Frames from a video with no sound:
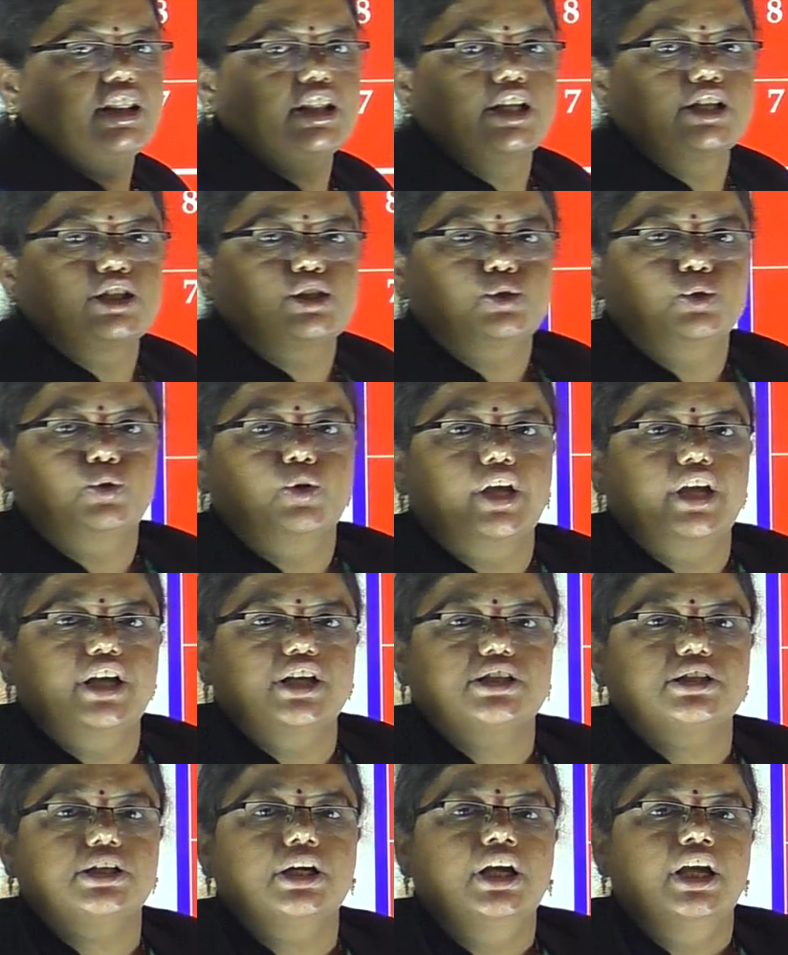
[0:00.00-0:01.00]
these two
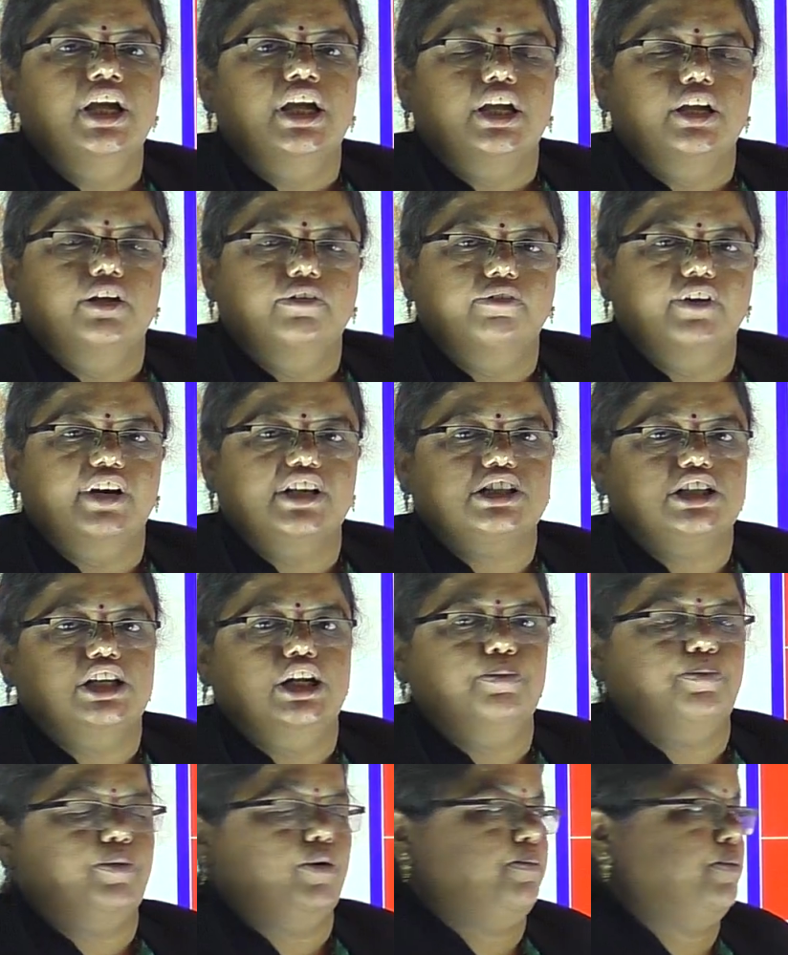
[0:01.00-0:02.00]
is
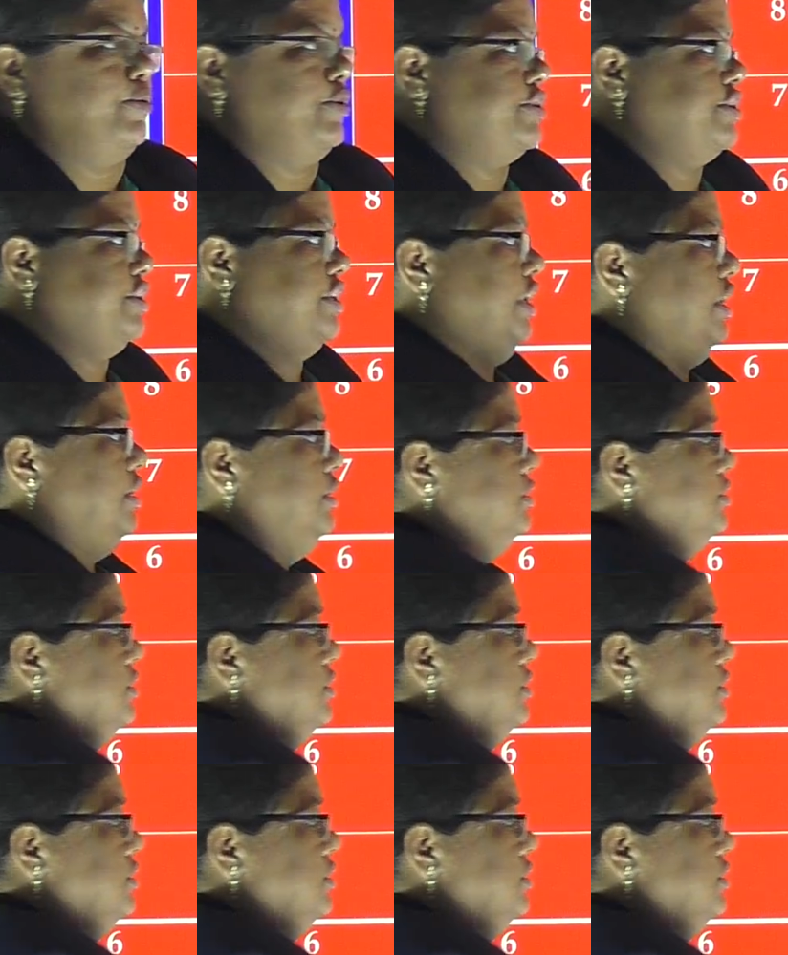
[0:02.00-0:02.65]
inversely proportional.